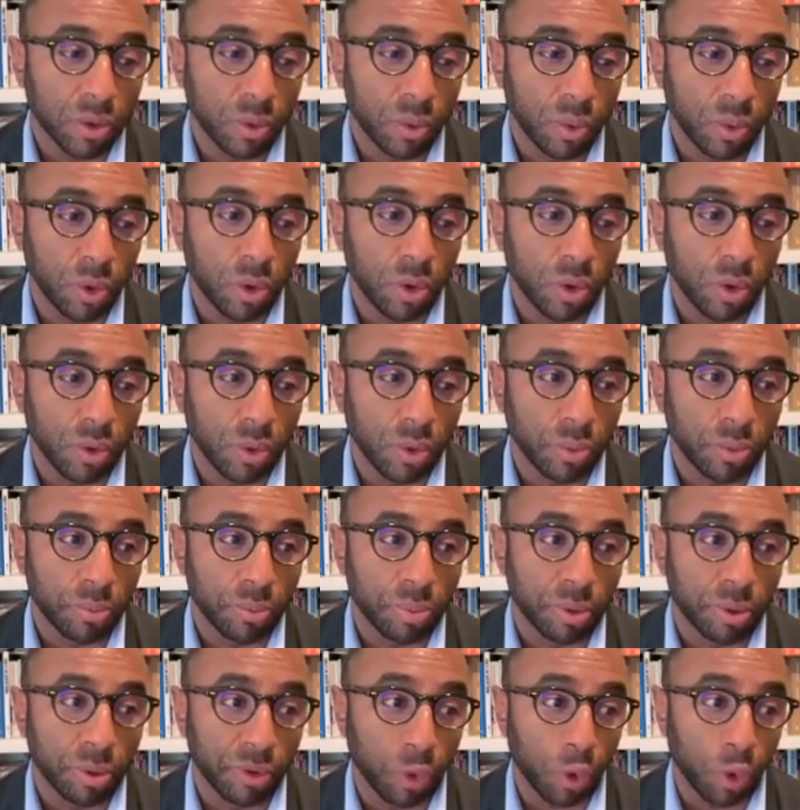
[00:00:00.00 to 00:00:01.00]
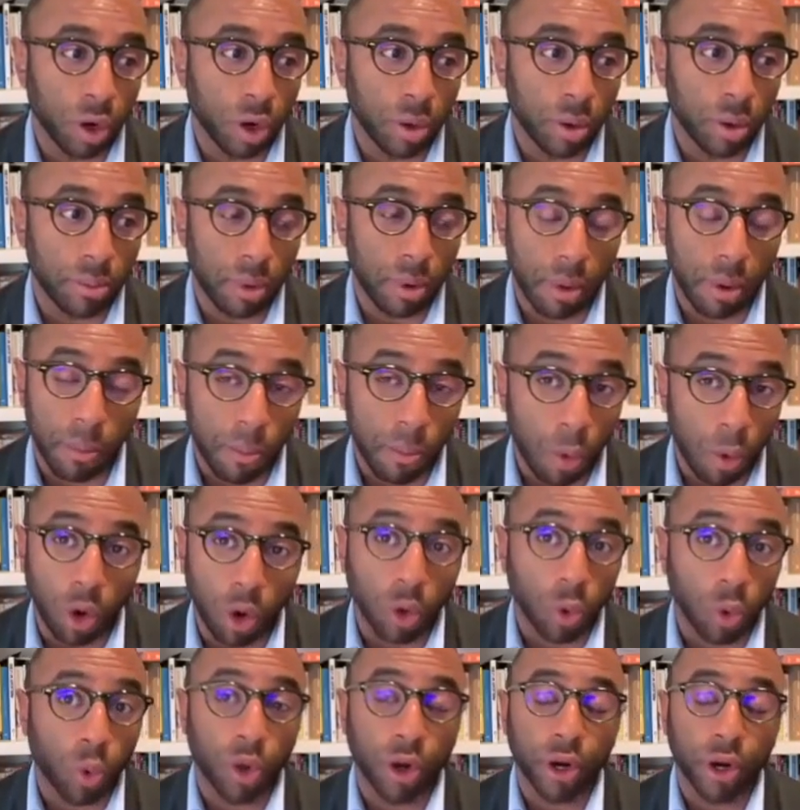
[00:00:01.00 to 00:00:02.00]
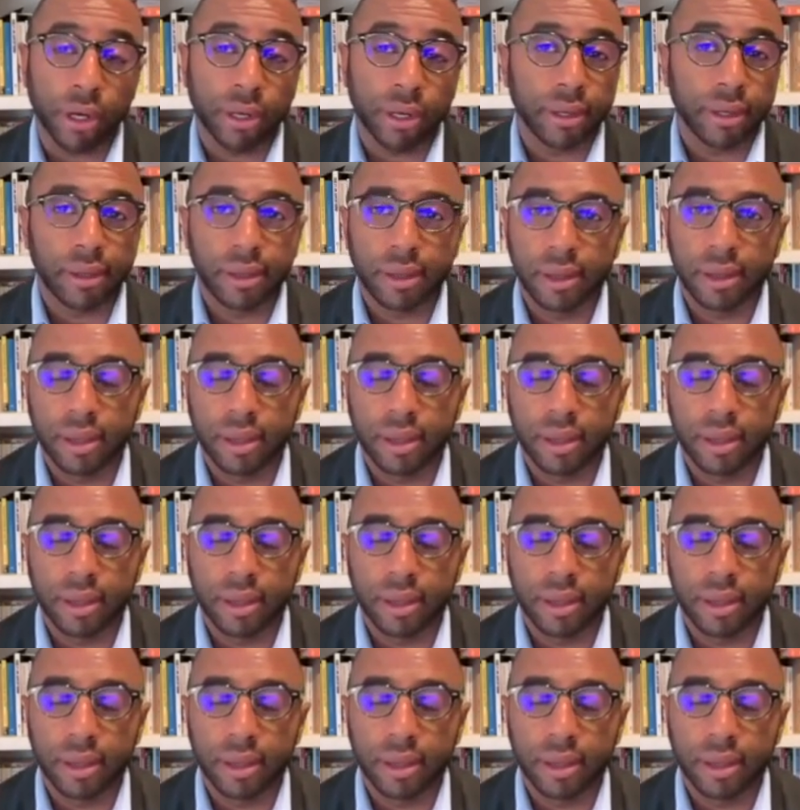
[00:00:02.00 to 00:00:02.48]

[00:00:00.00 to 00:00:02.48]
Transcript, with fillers: will perform more work,